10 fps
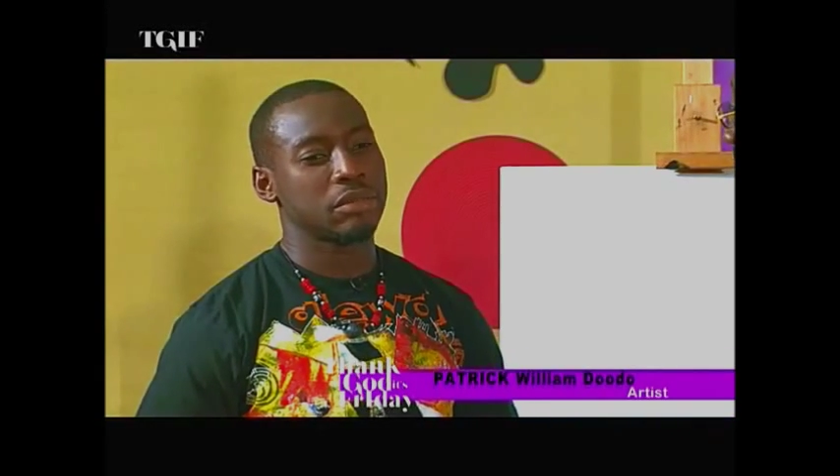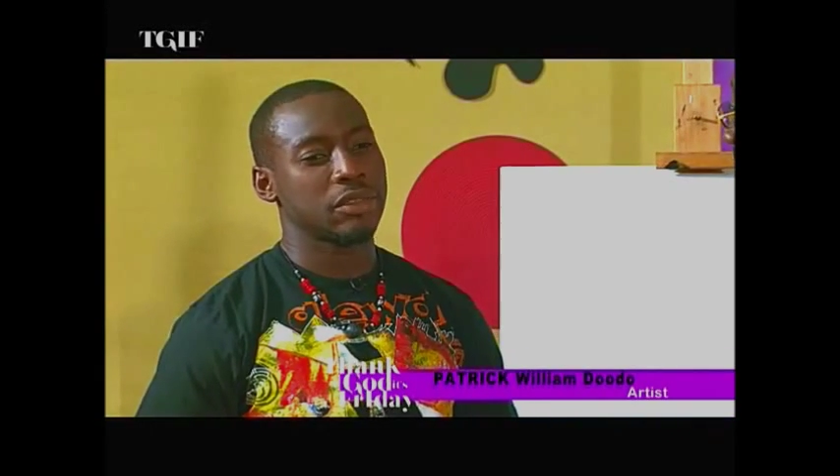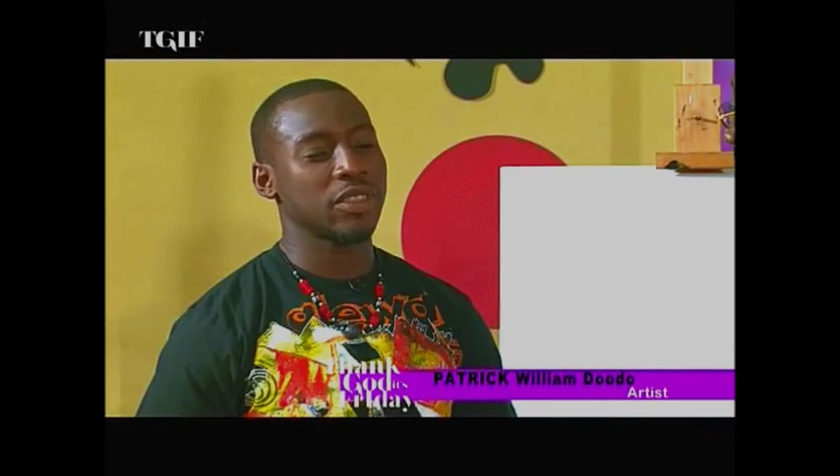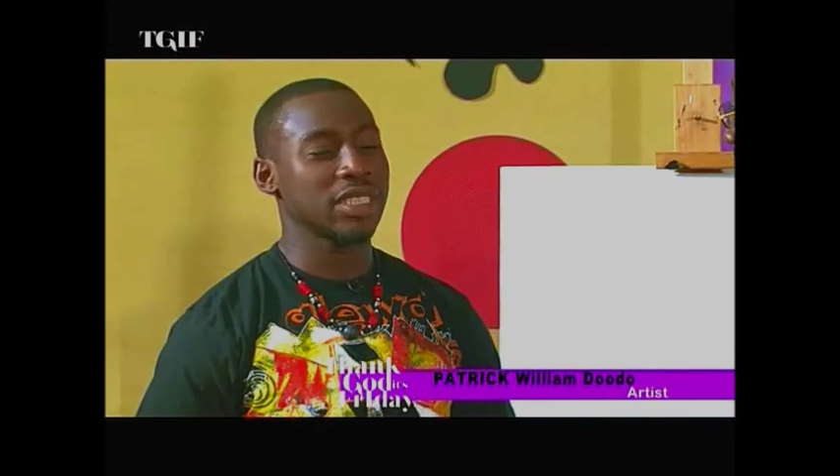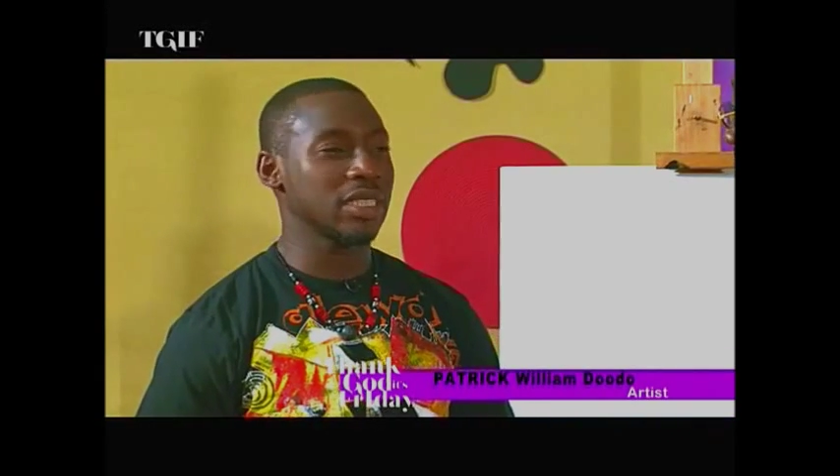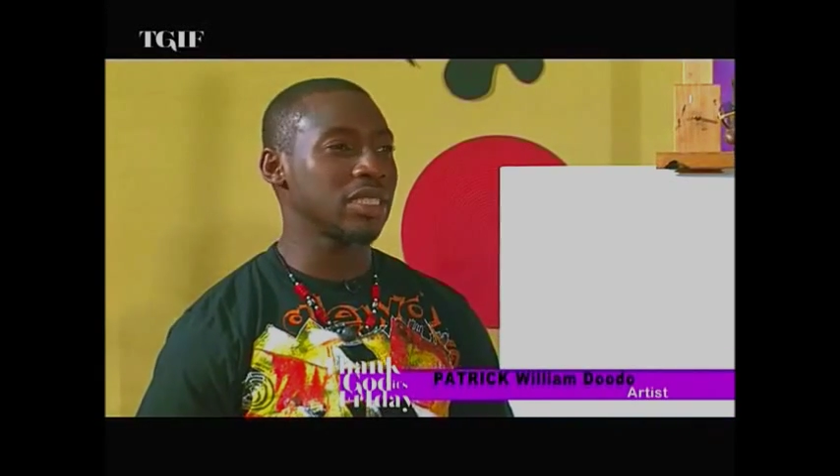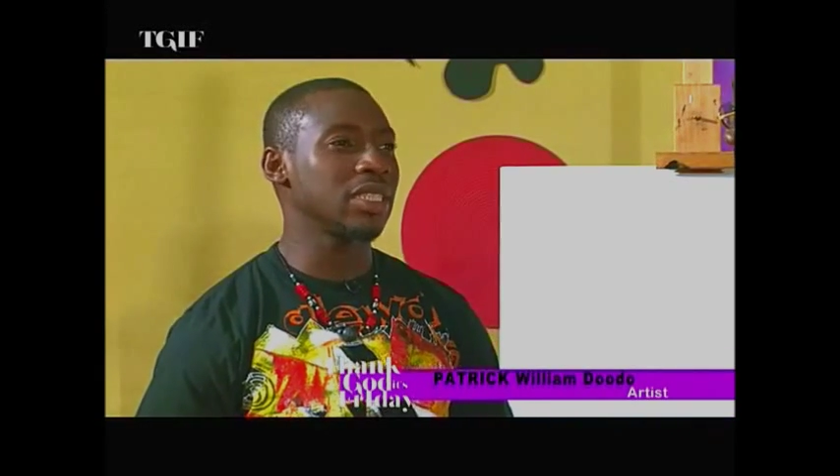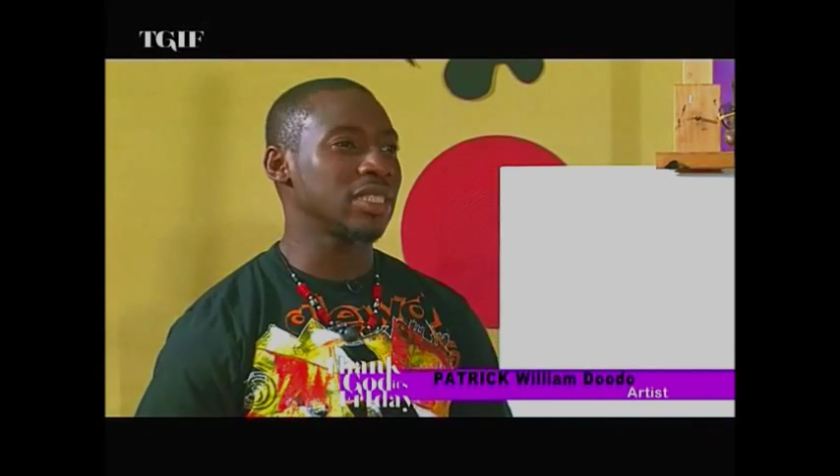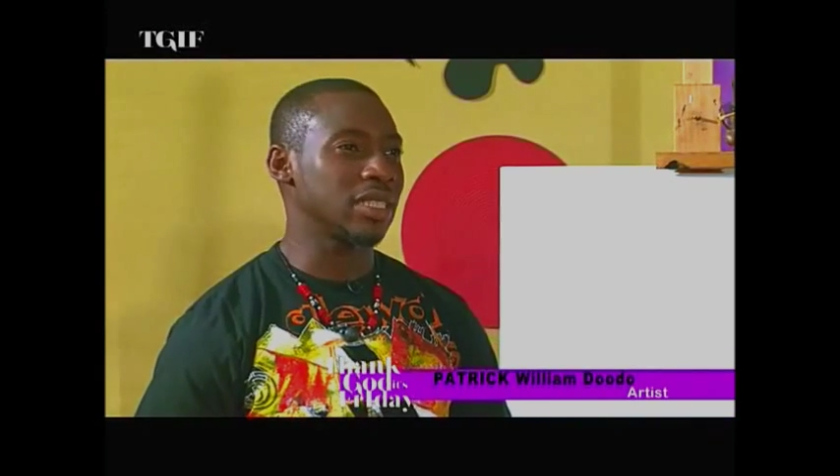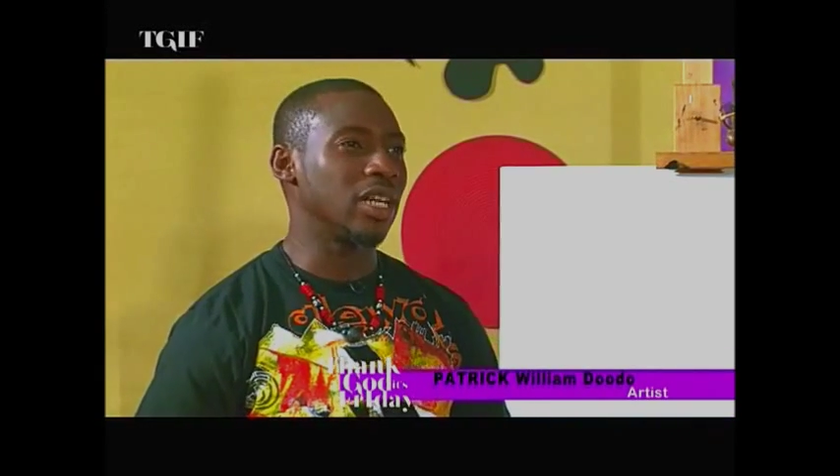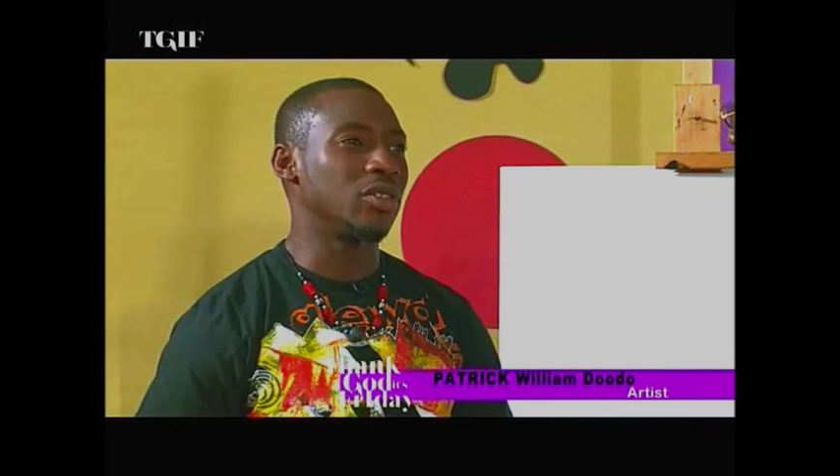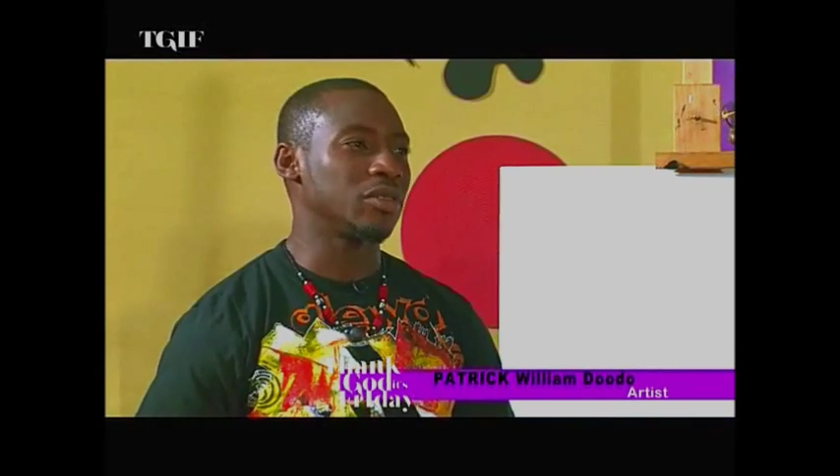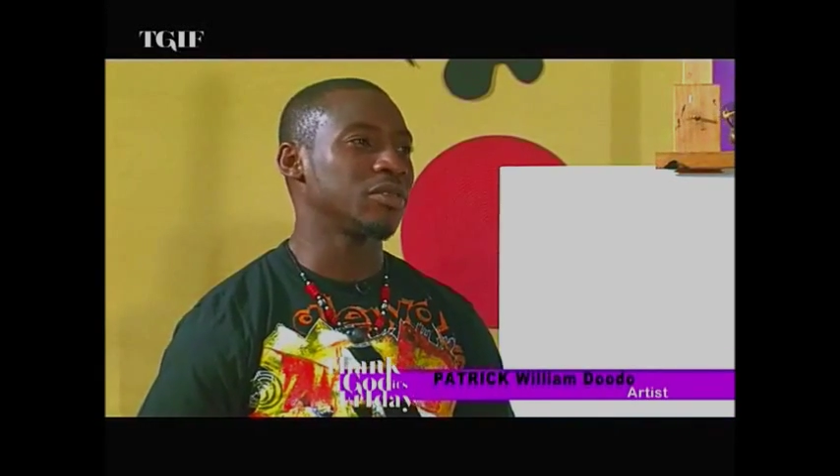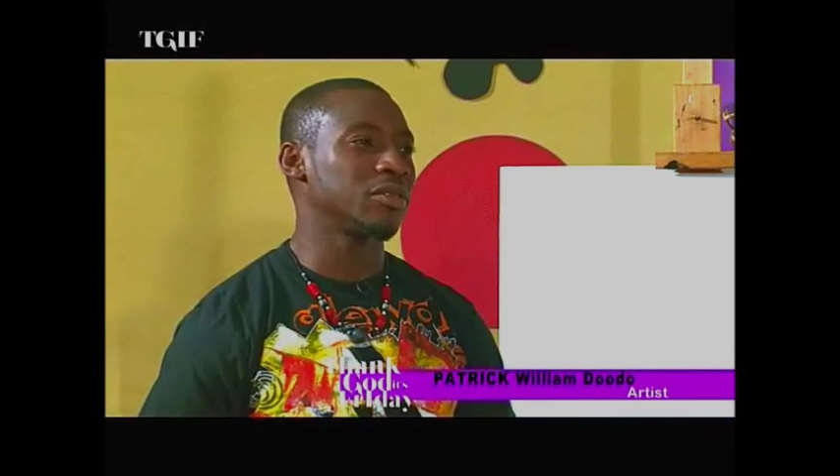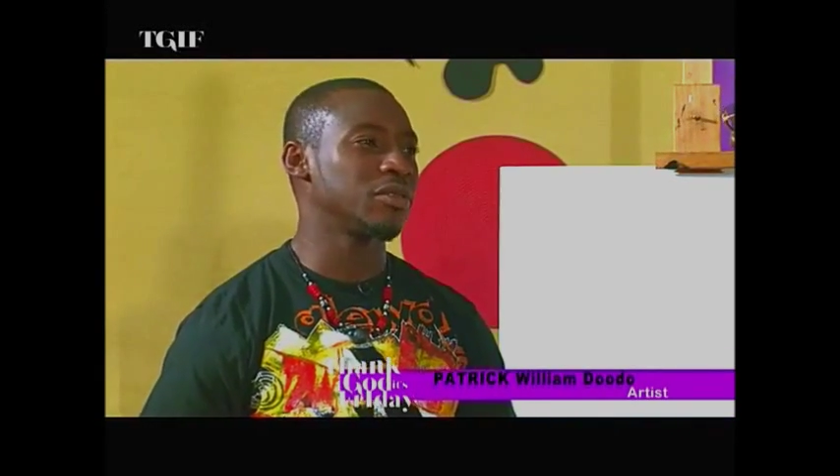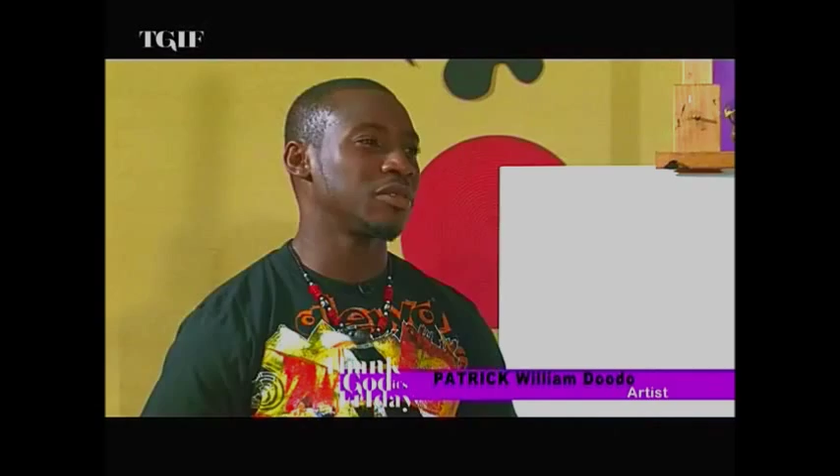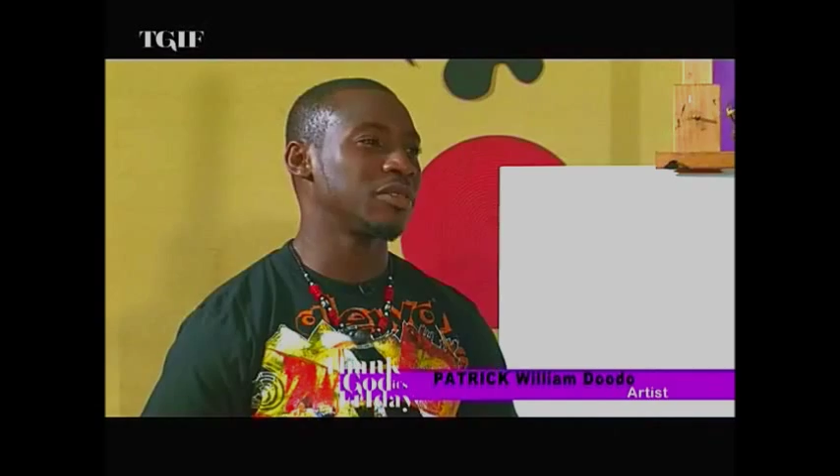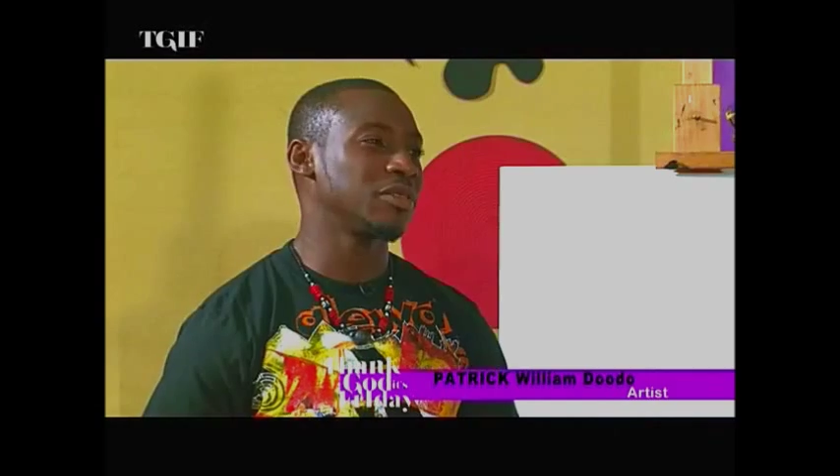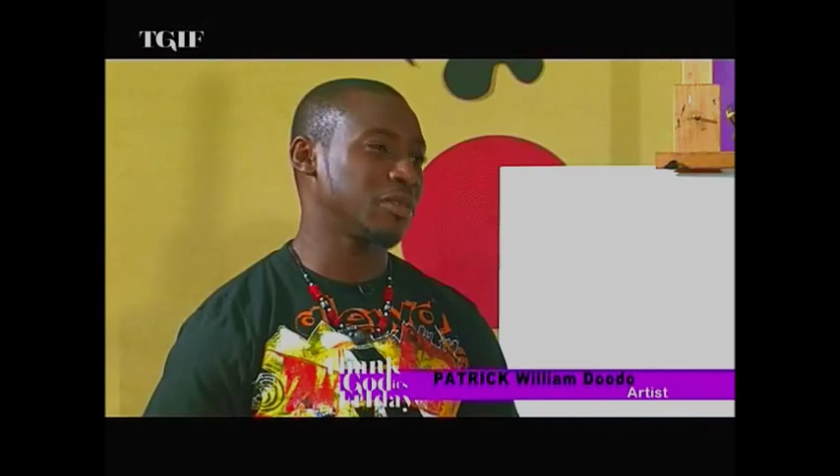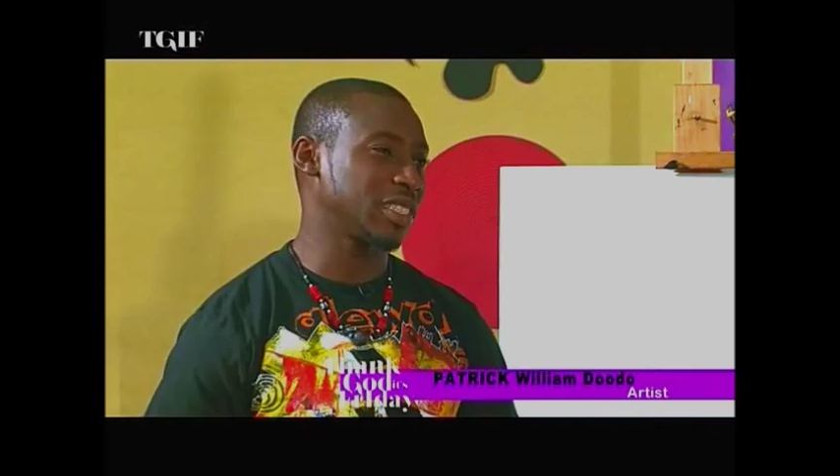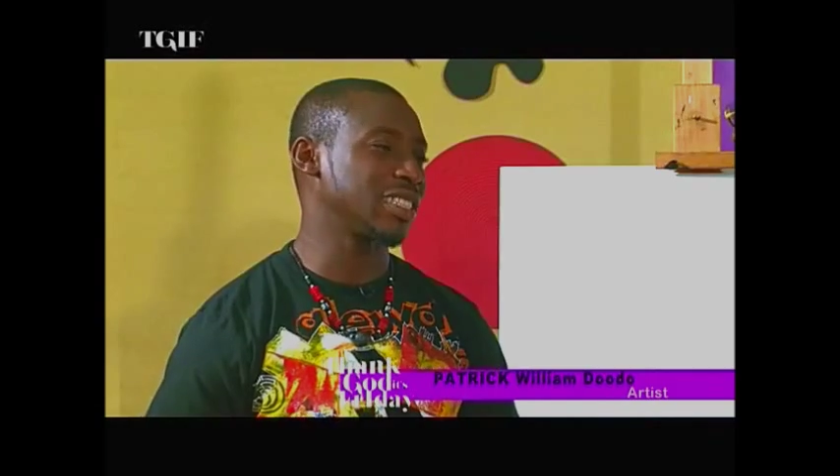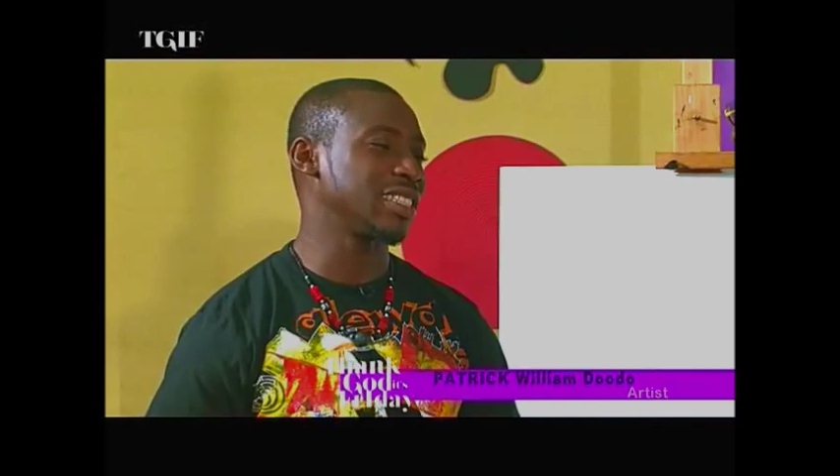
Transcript: for six years now. Six years. For six